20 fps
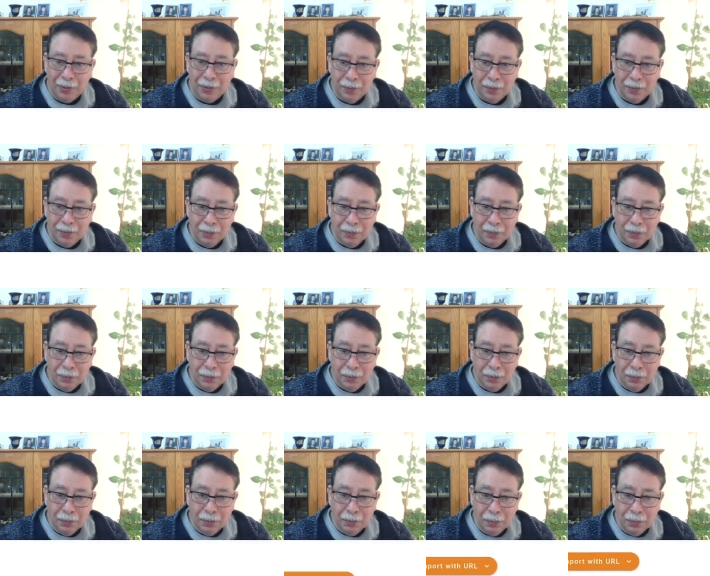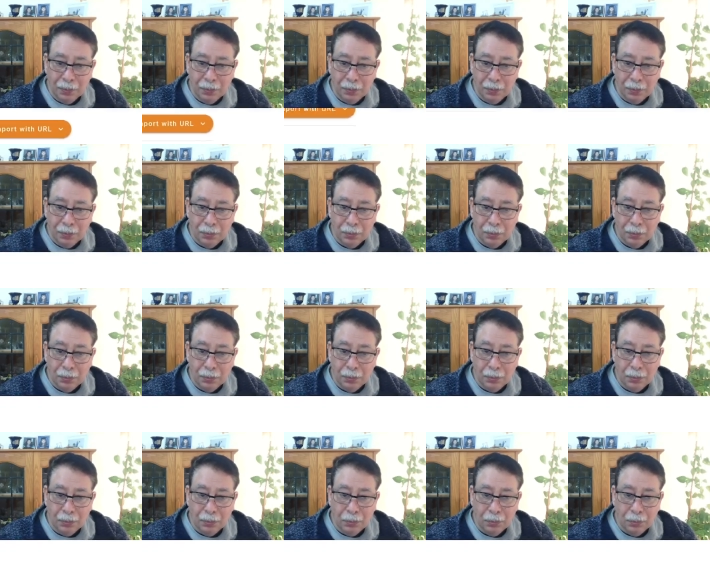
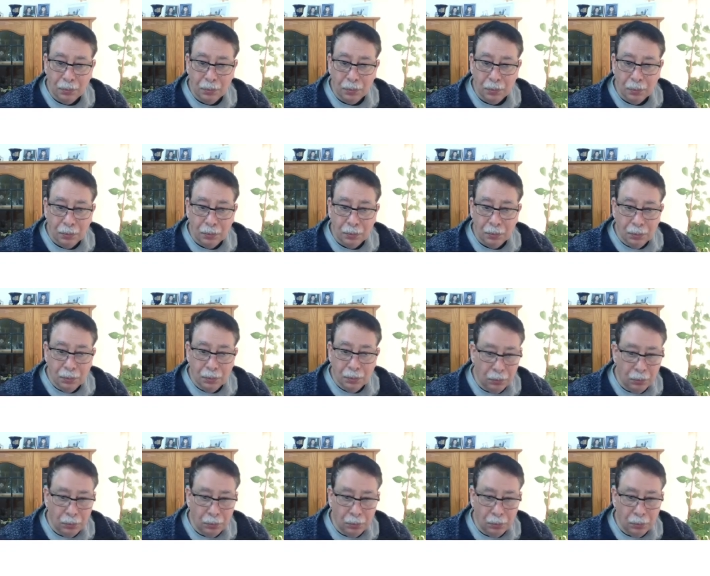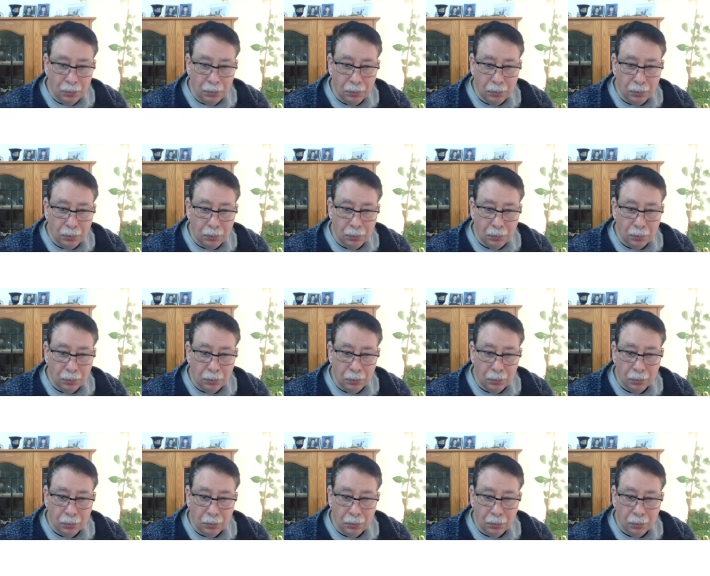
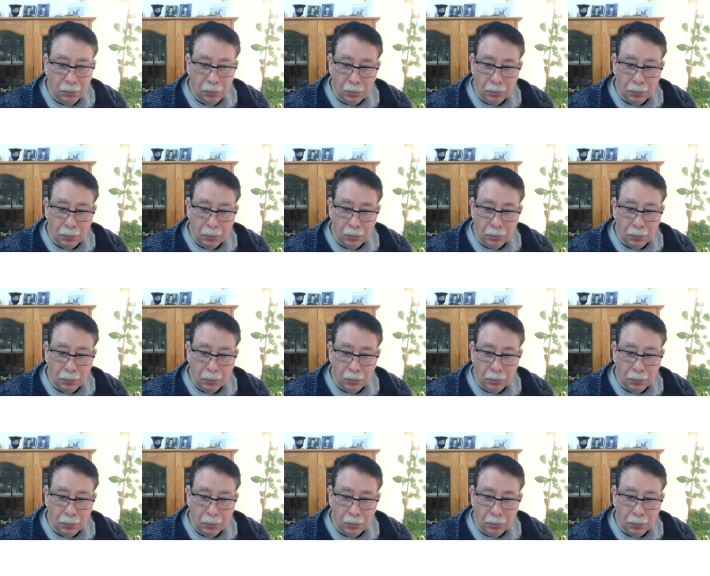[no speech]